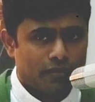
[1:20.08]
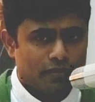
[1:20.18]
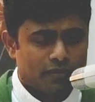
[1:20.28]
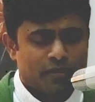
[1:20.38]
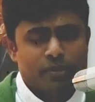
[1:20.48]

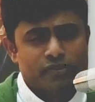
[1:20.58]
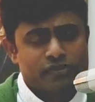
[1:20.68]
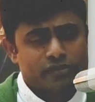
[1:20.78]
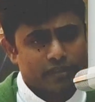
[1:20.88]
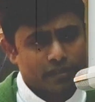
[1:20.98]
The
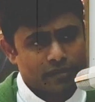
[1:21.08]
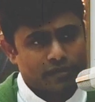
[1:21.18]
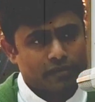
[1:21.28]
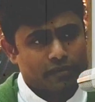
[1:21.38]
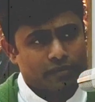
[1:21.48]
mercy,
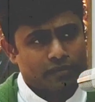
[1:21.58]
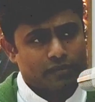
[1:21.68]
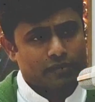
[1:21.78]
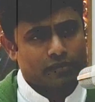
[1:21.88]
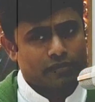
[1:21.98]

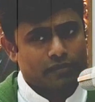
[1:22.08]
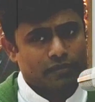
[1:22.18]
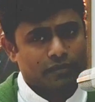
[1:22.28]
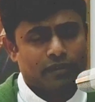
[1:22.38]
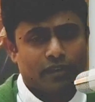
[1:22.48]

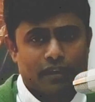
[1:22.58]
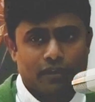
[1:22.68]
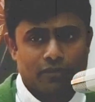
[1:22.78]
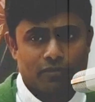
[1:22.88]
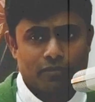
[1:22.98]
the
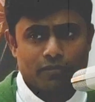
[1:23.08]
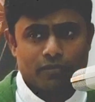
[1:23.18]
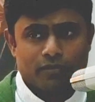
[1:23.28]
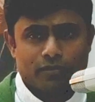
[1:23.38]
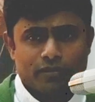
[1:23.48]
love,
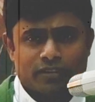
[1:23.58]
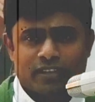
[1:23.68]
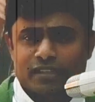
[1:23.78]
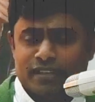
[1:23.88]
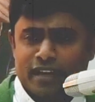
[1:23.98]

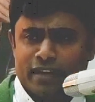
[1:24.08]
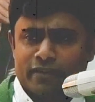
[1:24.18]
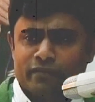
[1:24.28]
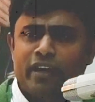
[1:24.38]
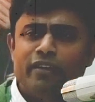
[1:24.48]
the
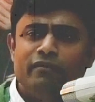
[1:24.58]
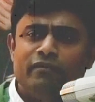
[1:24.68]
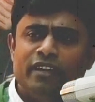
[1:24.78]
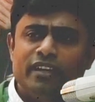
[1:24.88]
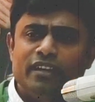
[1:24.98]
sign, when
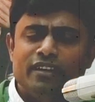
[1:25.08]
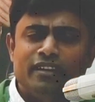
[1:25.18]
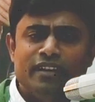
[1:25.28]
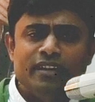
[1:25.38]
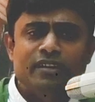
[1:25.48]
we
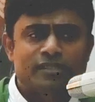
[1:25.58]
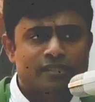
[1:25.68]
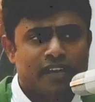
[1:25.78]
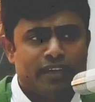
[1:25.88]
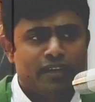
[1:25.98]
need a
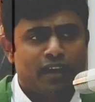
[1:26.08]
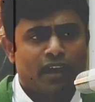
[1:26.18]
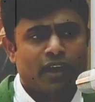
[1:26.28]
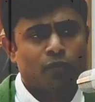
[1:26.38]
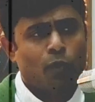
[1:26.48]
sign,
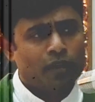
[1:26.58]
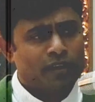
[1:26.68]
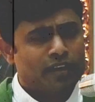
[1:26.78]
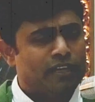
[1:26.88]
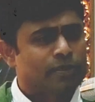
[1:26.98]
or what
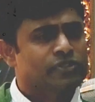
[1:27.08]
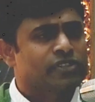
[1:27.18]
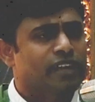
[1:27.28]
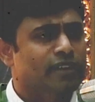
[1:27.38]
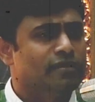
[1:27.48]
kind of
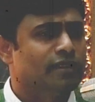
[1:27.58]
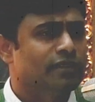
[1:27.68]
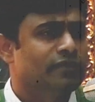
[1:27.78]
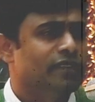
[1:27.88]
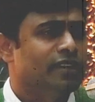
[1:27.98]
sign that
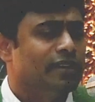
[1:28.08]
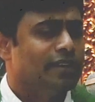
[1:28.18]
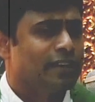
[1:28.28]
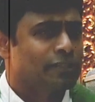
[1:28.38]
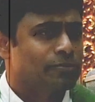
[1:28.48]
we
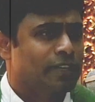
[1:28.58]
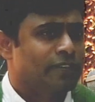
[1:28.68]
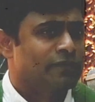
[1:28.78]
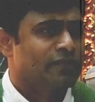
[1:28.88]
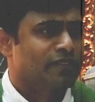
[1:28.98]

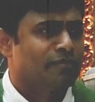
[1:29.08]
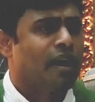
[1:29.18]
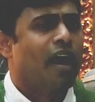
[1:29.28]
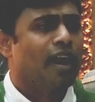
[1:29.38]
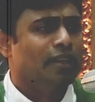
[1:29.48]
expect from
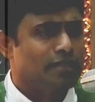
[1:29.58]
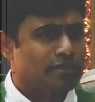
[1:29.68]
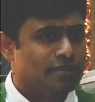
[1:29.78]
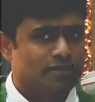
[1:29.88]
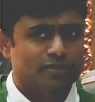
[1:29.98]
others.